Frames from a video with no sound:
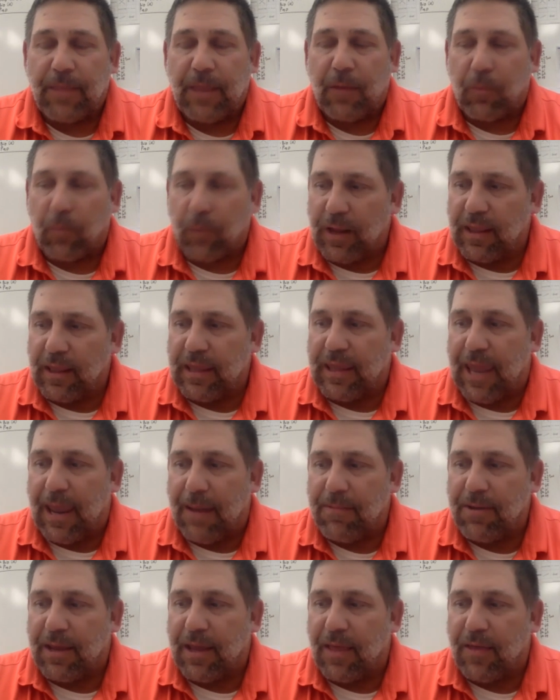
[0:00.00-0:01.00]
they really
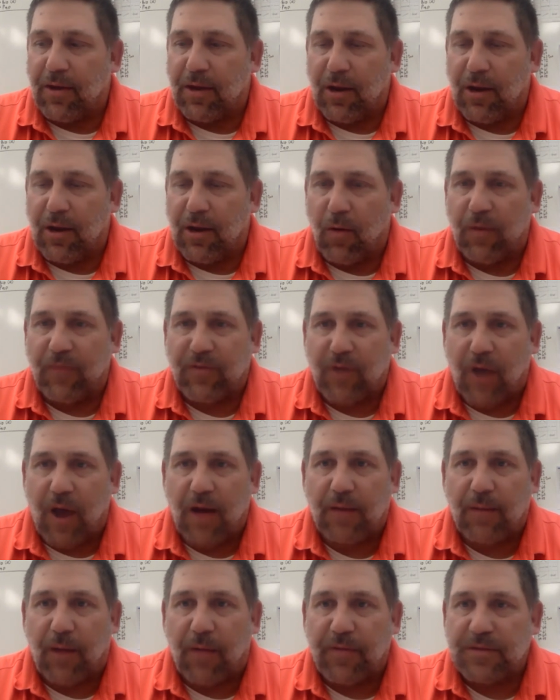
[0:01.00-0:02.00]
came together. You know, we
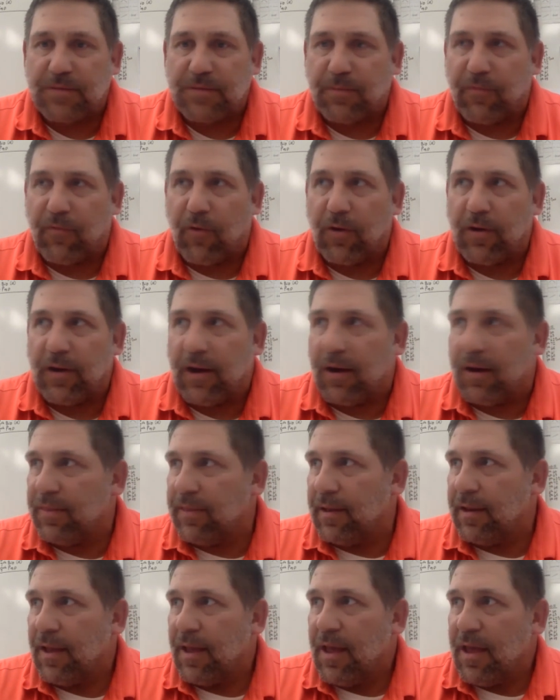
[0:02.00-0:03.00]
talked about this before,
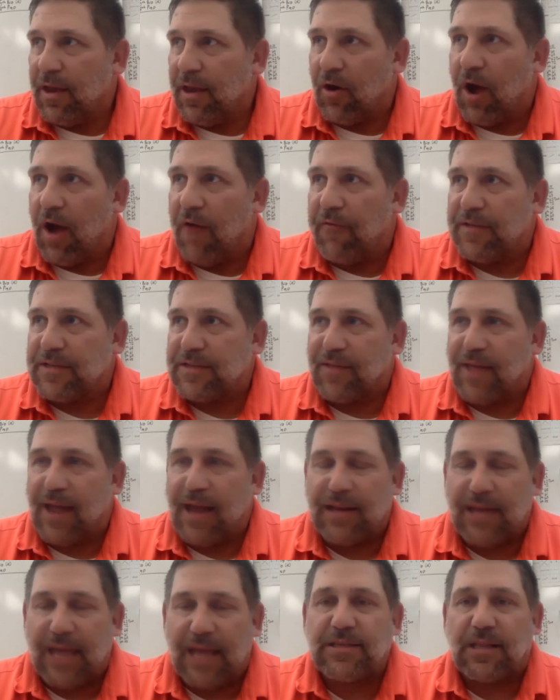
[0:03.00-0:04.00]
Darren, that your offensive
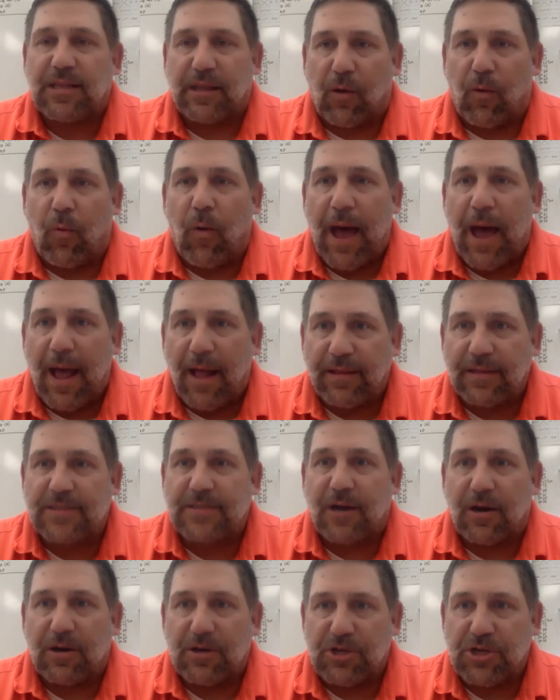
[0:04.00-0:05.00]
line takes a little while to
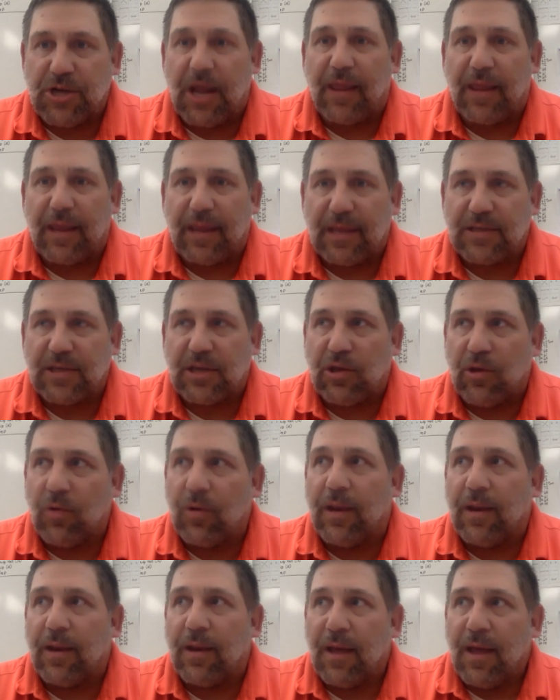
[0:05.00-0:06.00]
start gelling as a
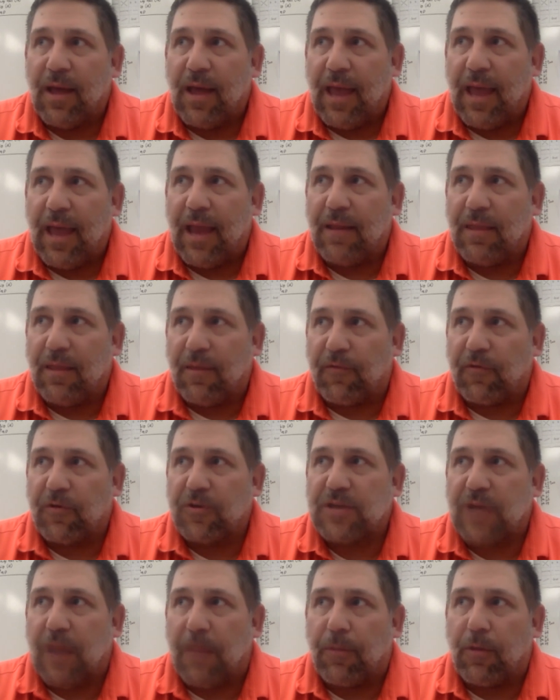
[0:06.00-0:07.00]
unit. And the
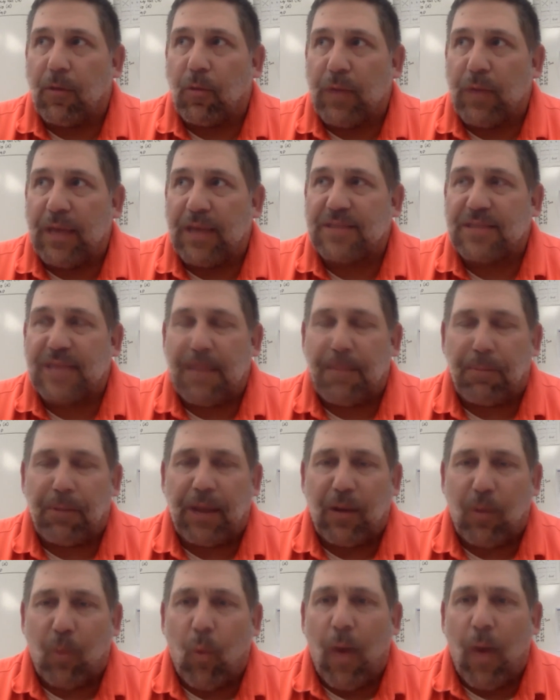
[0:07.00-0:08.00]
first couple of weeks, they
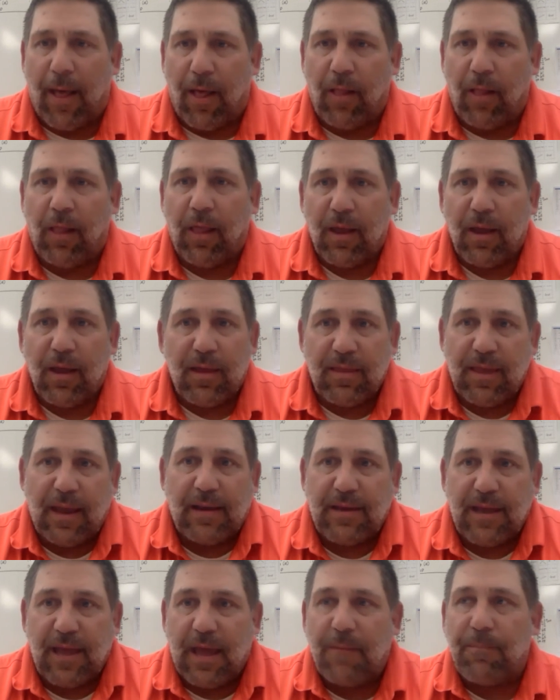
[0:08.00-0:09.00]
played well.
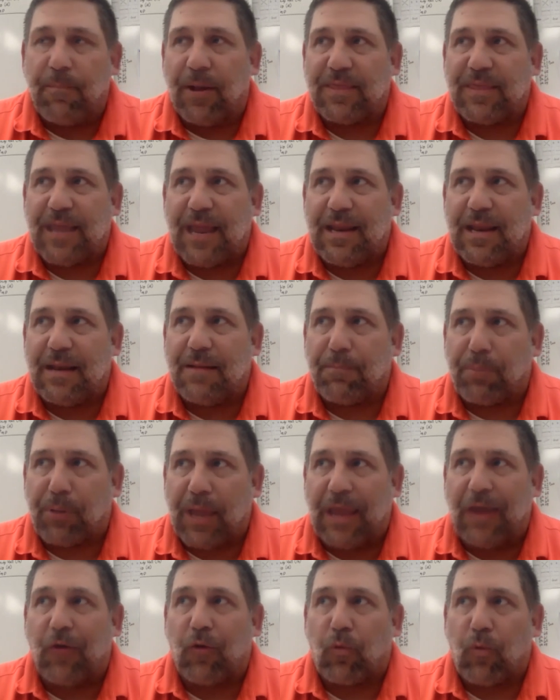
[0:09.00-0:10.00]
They did, but they didn't
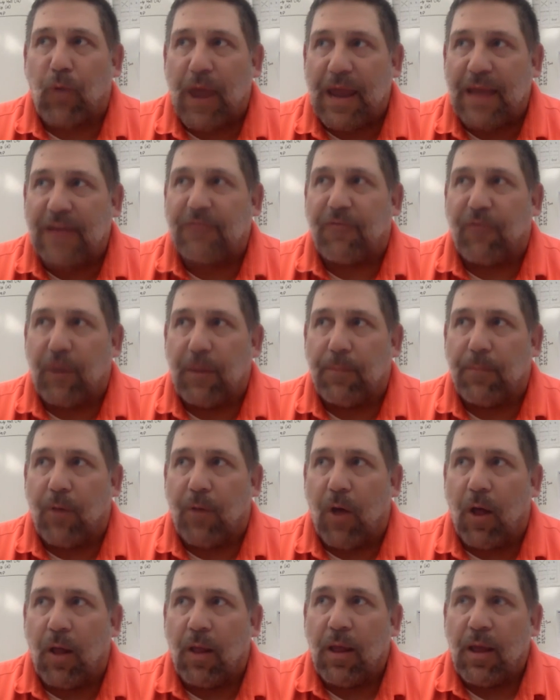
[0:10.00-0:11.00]
play great
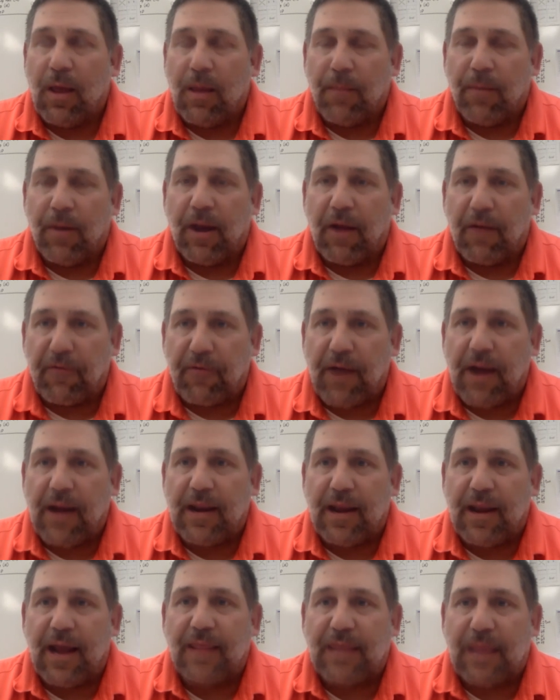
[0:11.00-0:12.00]
football. But on
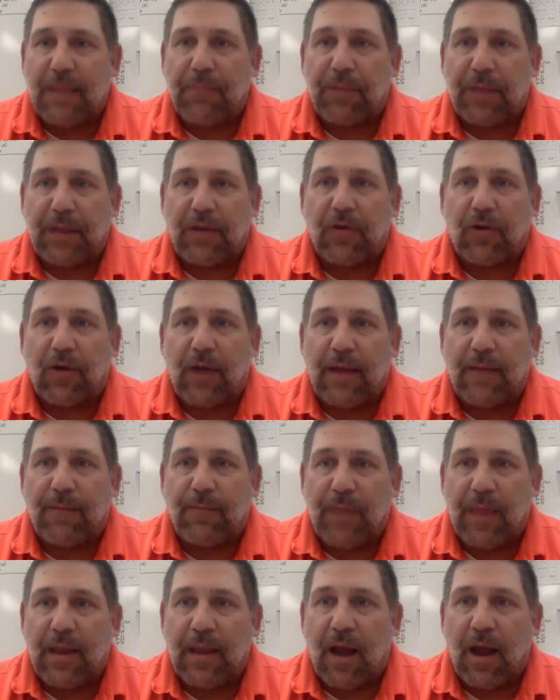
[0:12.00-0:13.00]
Friday night, they played great.
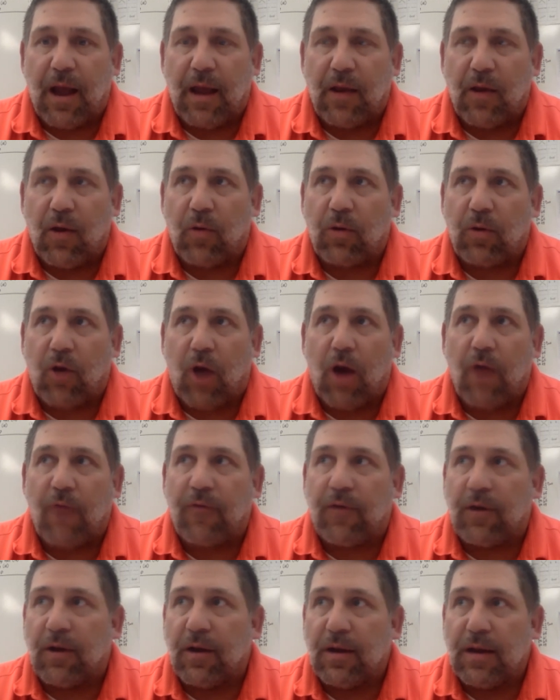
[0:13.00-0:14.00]
And, I, you know,
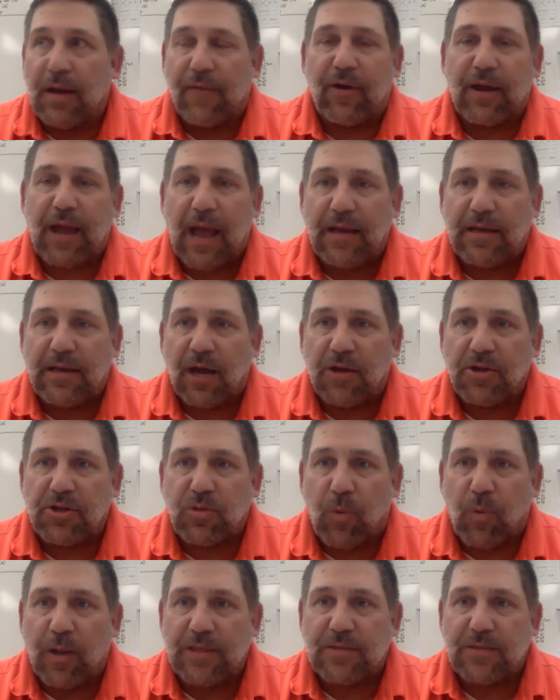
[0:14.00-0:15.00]
Carver never got
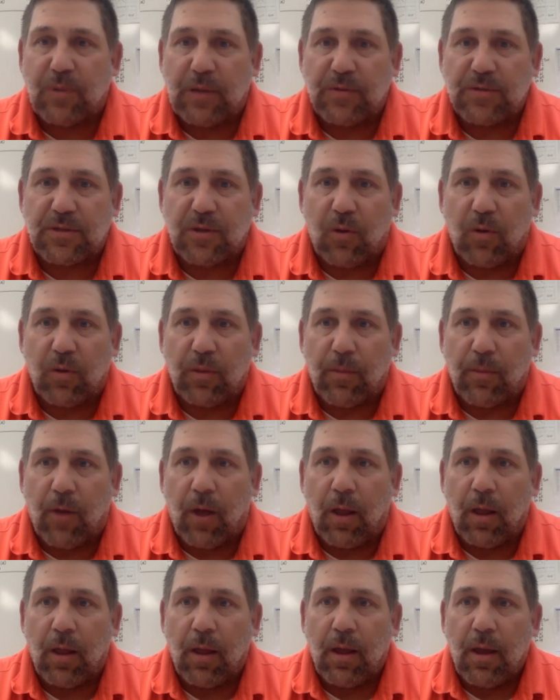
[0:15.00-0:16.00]
touched once when he was throwing the
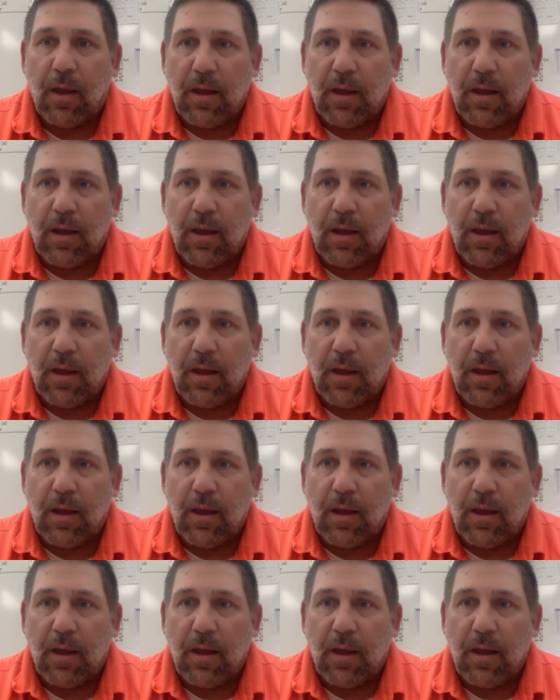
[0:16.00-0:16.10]
ball.